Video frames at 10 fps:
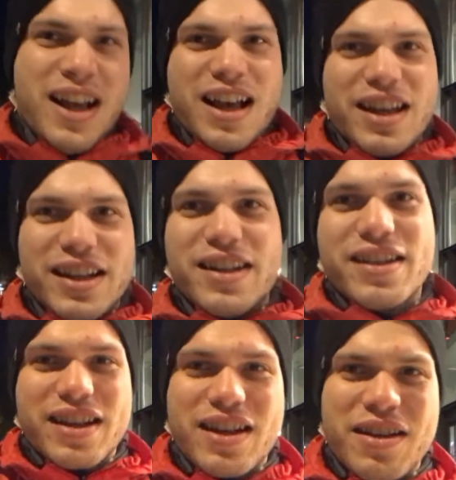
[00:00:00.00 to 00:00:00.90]
and
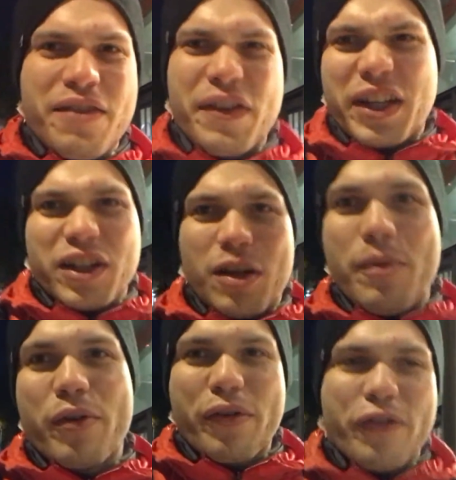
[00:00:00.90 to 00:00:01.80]
feeling a lot
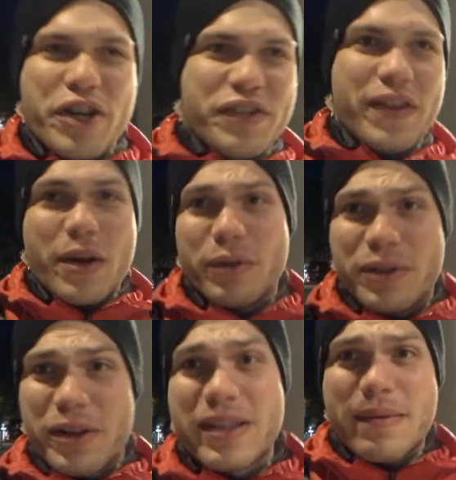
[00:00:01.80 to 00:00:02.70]
more refreshed than I would
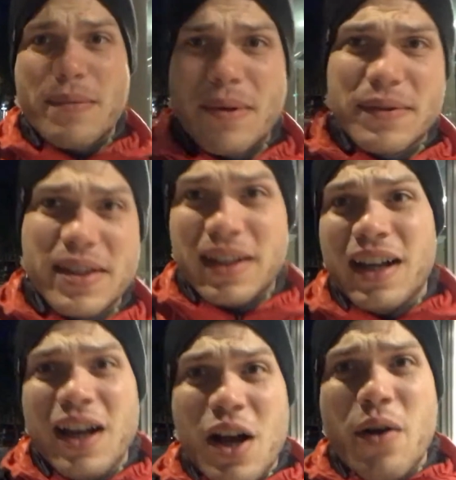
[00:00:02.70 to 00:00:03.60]
during summer months,
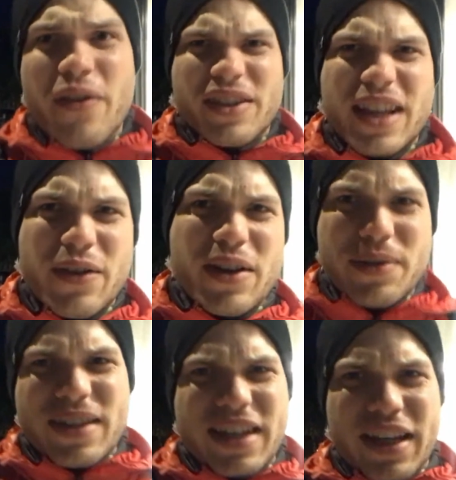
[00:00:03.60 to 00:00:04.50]
where the sunrise
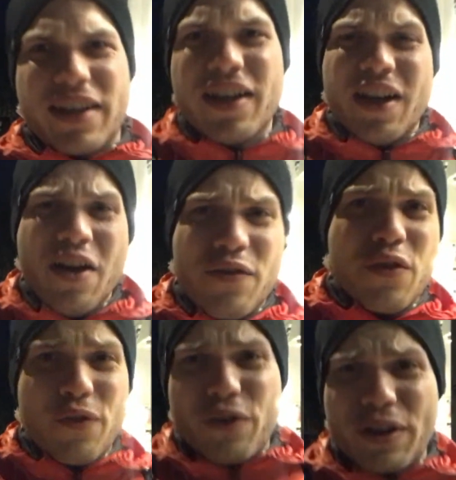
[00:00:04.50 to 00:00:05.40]
was at like
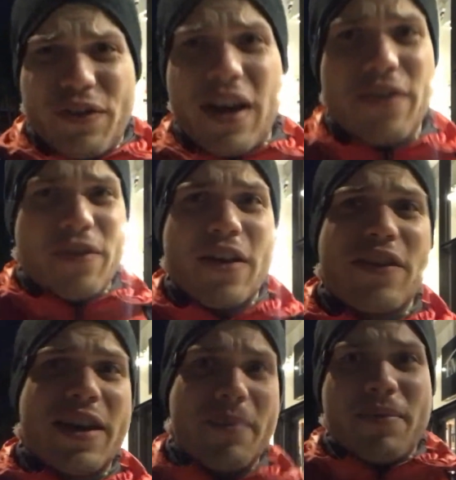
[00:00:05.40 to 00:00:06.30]
4:45, 5
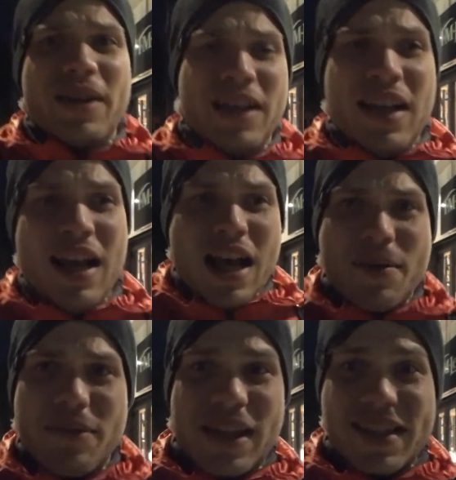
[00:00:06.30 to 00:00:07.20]
AM. I
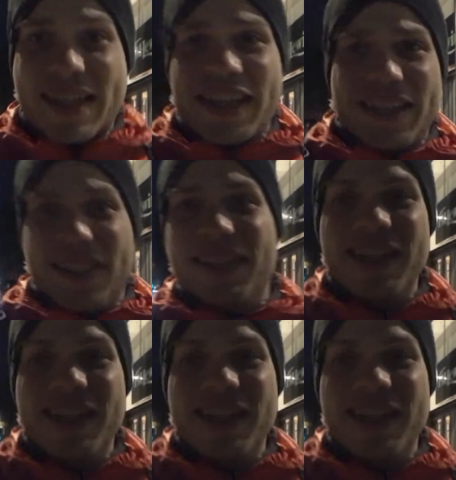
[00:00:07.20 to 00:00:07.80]
mean, that's a killer.